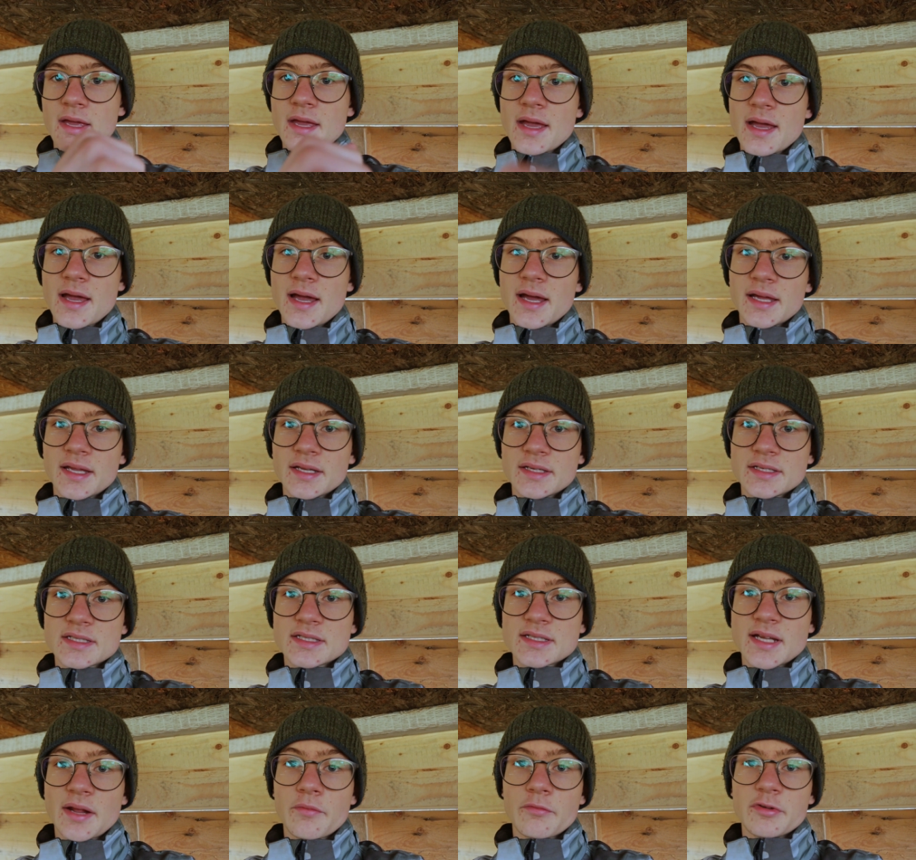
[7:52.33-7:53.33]
and
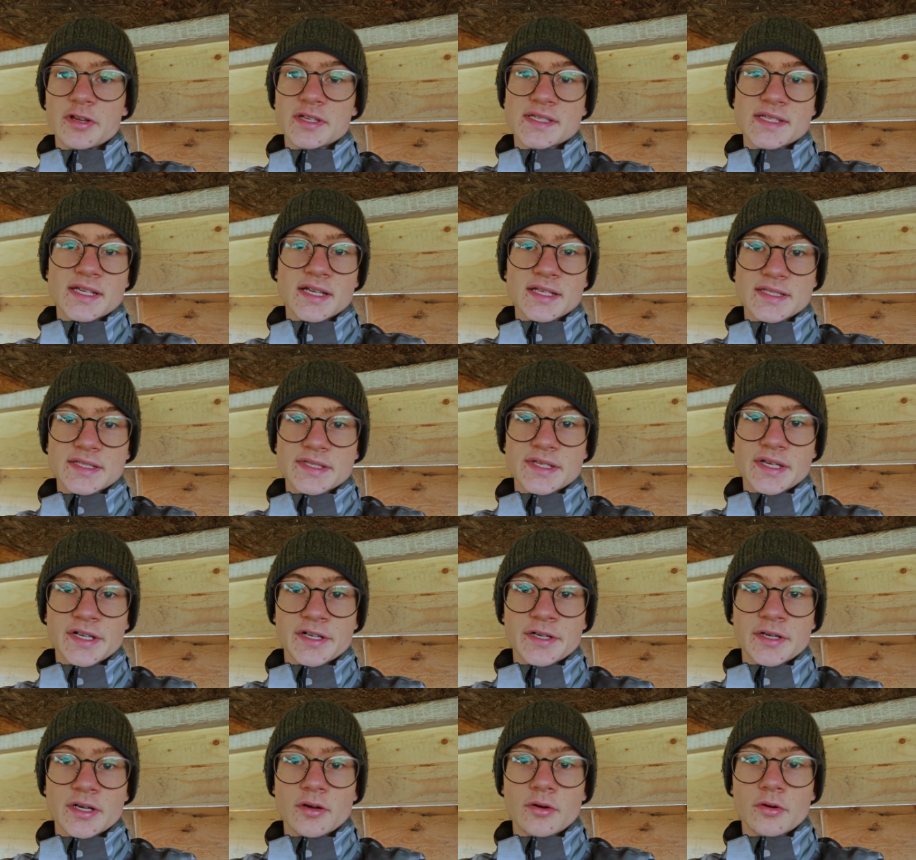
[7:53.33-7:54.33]
then we see us
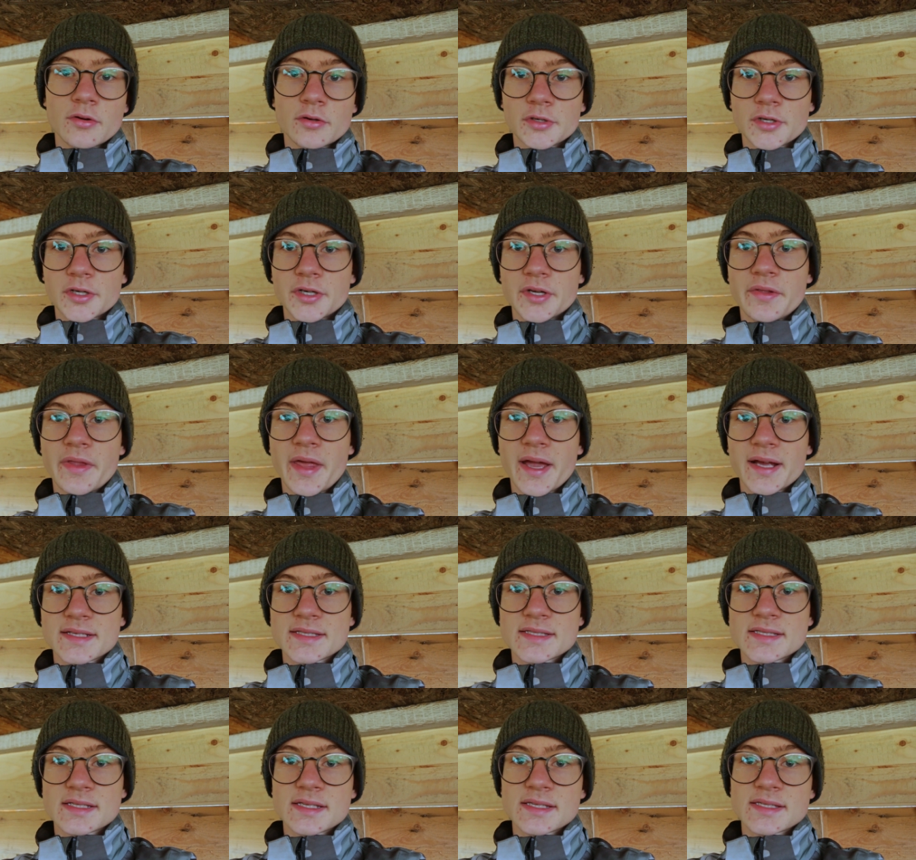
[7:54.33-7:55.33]
there, or
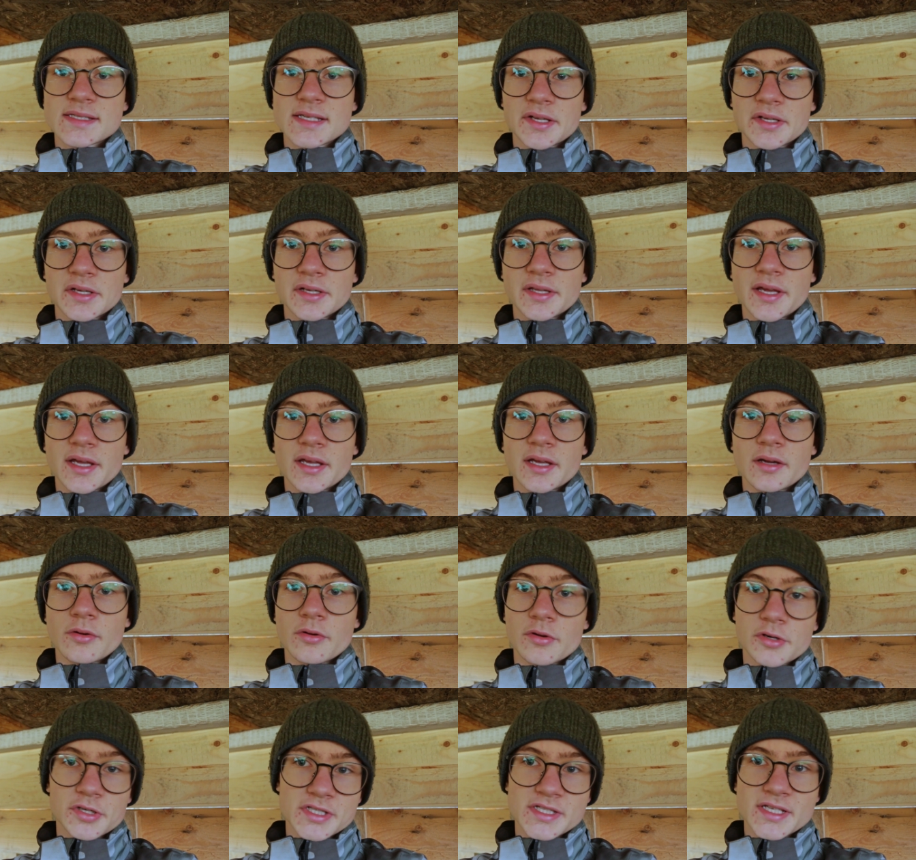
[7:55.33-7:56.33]
next Saturday
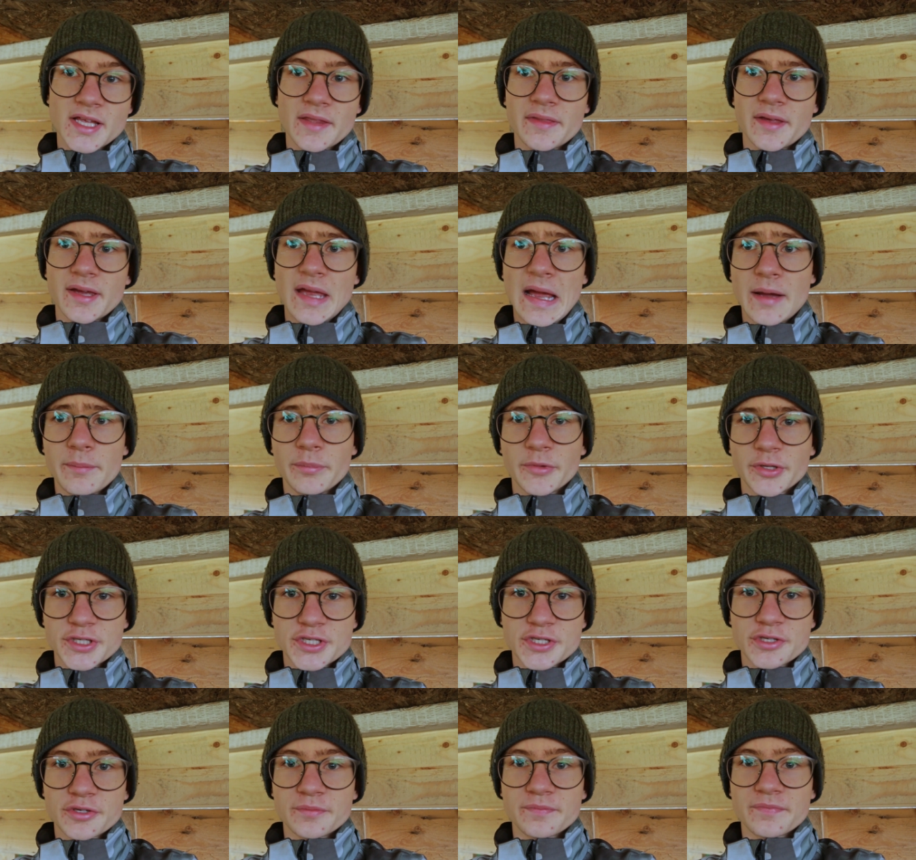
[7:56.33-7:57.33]
or Sunday, I'm not
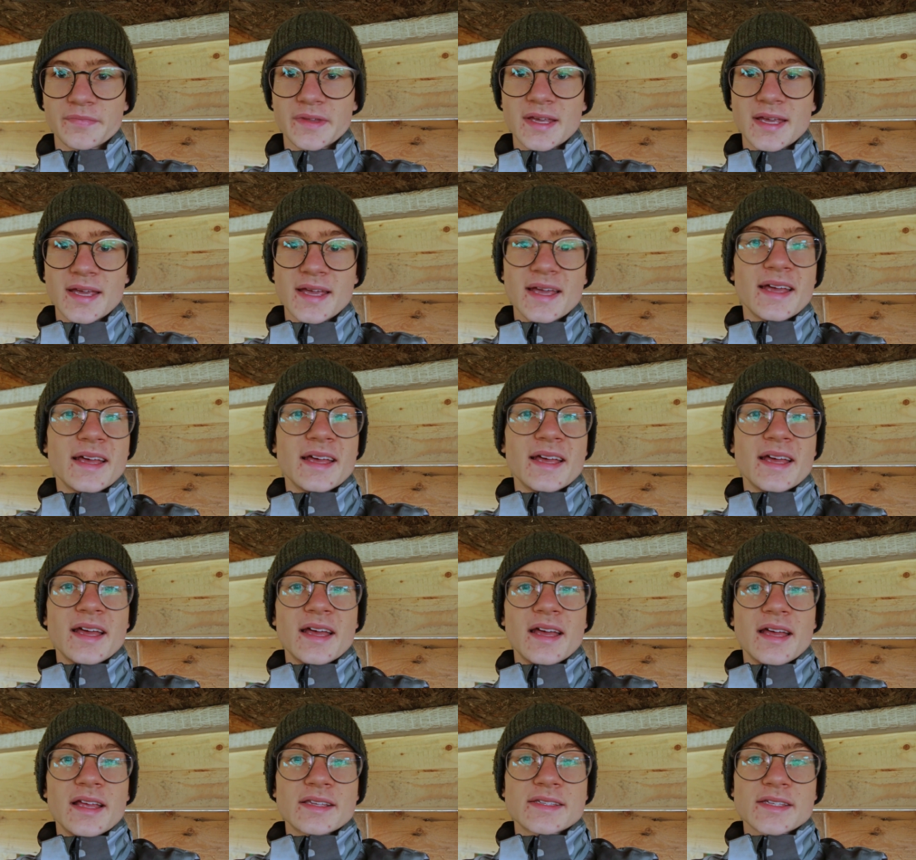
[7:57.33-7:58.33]
sure.
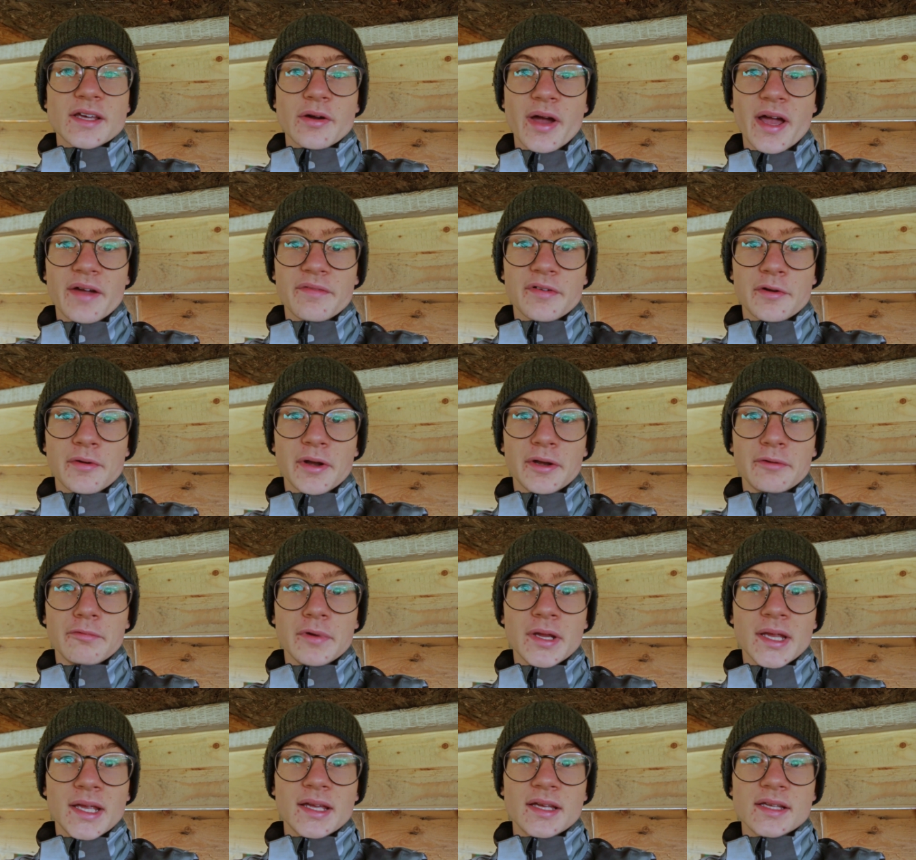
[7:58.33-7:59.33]
So have a great
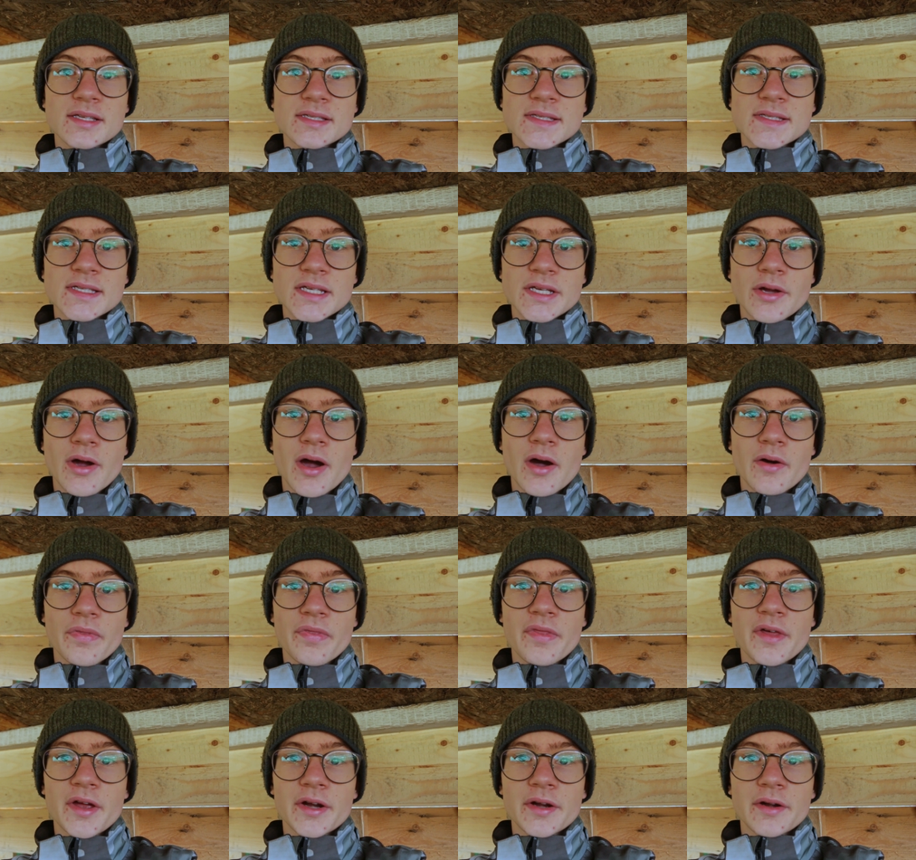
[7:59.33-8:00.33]
week, see you
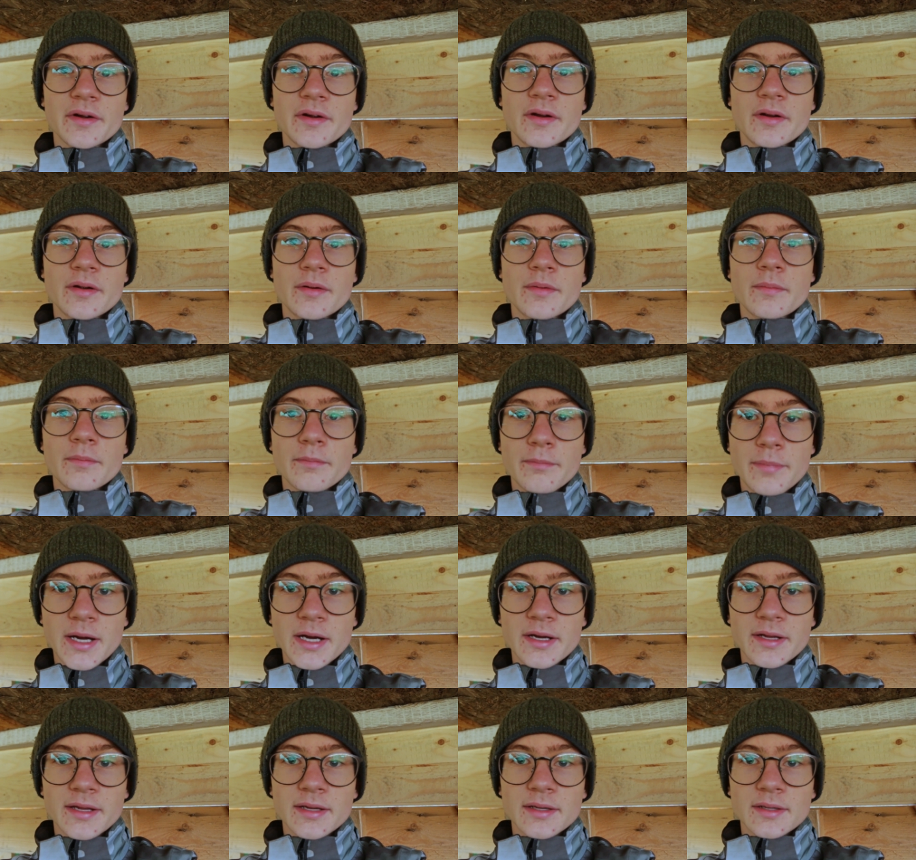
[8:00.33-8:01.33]
out there,
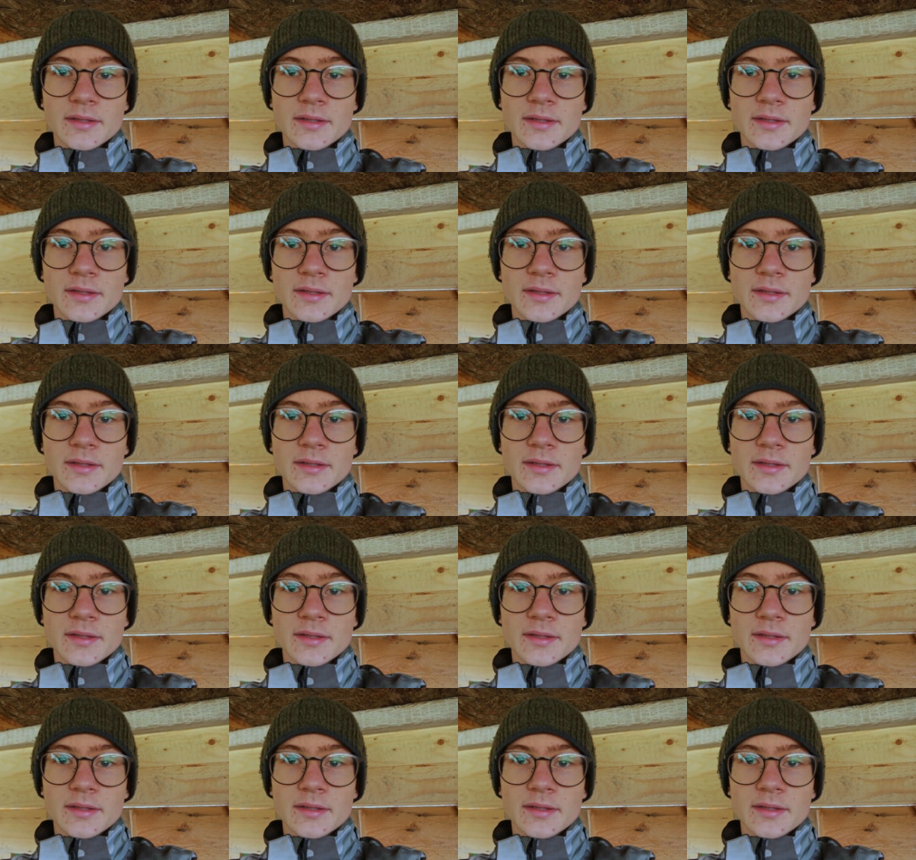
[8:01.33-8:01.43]
bye.